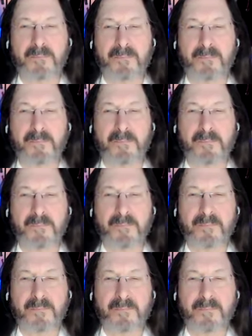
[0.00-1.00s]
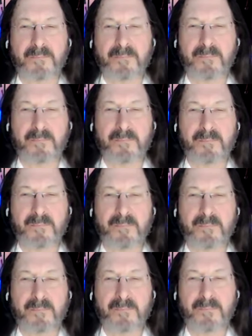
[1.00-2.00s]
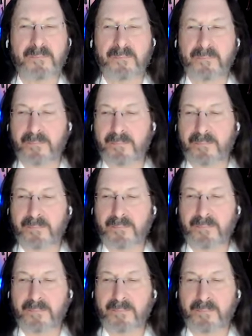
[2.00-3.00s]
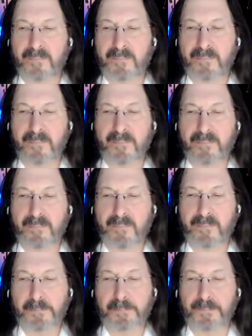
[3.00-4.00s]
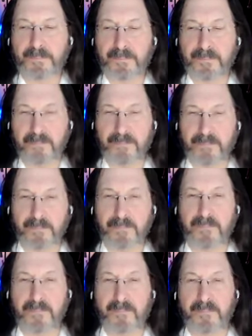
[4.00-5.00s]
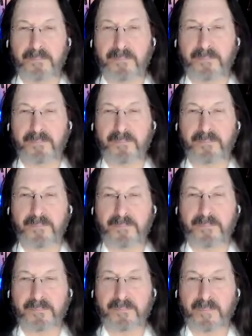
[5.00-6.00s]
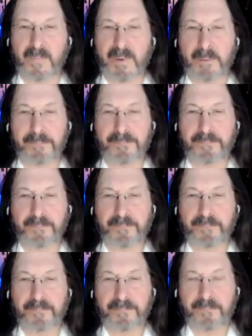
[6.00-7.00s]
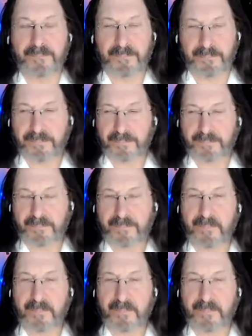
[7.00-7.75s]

No one is speaking in this clip.